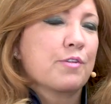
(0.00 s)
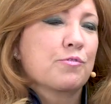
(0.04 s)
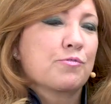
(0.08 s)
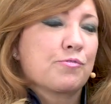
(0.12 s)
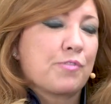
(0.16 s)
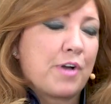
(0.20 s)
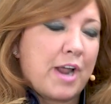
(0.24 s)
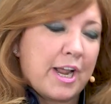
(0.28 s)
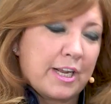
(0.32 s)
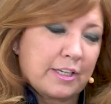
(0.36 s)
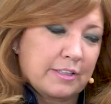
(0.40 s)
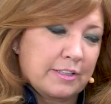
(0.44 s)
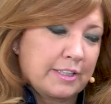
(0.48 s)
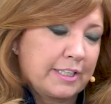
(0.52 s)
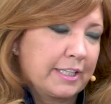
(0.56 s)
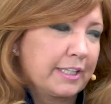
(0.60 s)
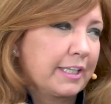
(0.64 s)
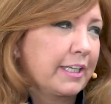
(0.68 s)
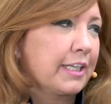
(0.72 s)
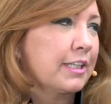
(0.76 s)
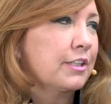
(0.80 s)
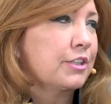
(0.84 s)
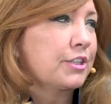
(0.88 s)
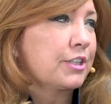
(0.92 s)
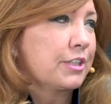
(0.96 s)
and
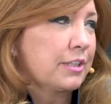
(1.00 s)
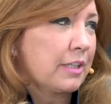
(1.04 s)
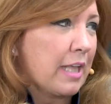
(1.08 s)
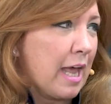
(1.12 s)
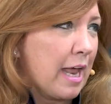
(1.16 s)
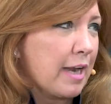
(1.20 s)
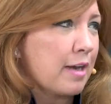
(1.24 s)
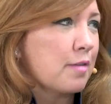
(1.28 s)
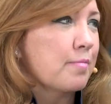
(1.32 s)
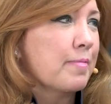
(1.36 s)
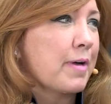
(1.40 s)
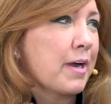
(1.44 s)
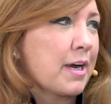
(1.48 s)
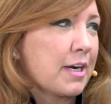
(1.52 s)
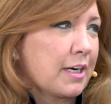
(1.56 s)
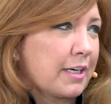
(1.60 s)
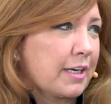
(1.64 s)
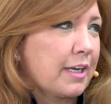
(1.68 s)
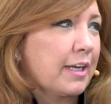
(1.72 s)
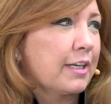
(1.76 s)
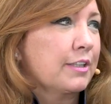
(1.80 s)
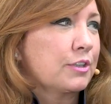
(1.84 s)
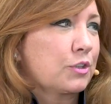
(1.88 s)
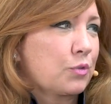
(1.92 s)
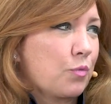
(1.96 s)
frankly into Latin
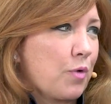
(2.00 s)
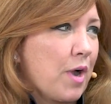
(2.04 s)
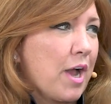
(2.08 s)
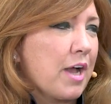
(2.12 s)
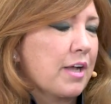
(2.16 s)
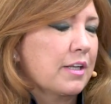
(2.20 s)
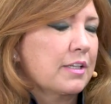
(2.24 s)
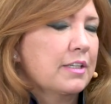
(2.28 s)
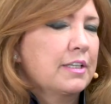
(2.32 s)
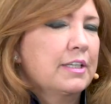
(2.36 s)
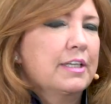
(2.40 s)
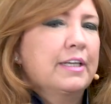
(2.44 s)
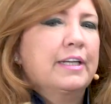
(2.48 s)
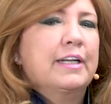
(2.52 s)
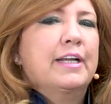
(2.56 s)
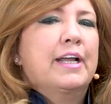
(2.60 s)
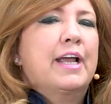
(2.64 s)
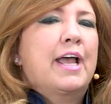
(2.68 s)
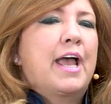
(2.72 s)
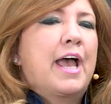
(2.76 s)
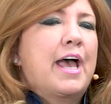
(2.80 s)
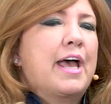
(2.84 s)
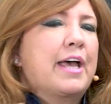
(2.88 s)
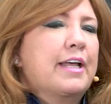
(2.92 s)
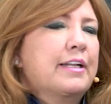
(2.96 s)
America as well.
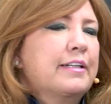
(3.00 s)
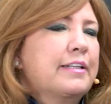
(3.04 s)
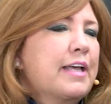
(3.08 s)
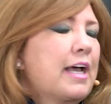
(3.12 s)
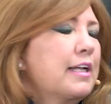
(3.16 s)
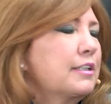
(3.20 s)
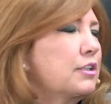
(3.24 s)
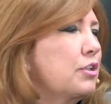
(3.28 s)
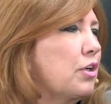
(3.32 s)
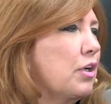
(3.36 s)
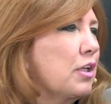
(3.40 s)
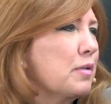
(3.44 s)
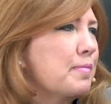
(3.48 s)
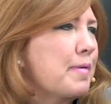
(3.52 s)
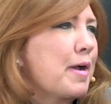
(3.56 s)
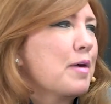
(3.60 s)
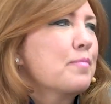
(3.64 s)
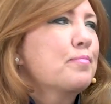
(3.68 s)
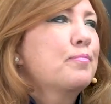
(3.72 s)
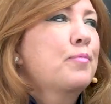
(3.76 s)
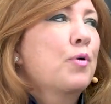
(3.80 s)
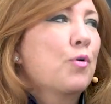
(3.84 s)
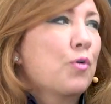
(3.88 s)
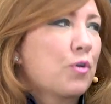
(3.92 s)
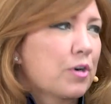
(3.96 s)
And that's all
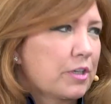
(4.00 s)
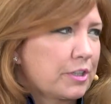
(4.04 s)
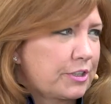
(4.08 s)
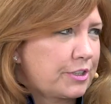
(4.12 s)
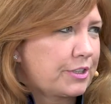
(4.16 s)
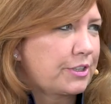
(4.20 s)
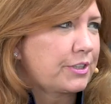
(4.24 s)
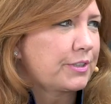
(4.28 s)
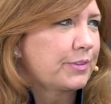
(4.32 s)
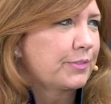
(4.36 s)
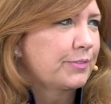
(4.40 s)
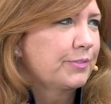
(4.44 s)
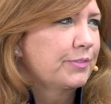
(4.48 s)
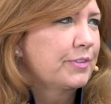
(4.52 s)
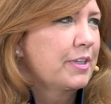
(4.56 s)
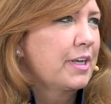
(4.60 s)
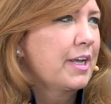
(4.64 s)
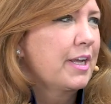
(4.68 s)
about ports